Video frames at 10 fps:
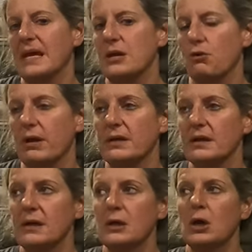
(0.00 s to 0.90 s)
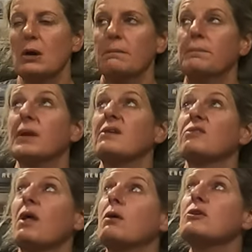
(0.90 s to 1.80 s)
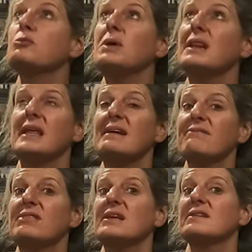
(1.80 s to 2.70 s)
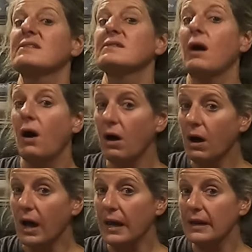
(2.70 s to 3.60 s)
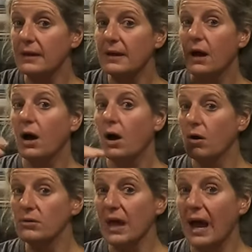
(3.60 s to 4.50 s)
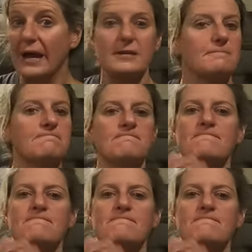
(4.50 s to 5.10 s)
they hear it. But as long as we leave this on all night,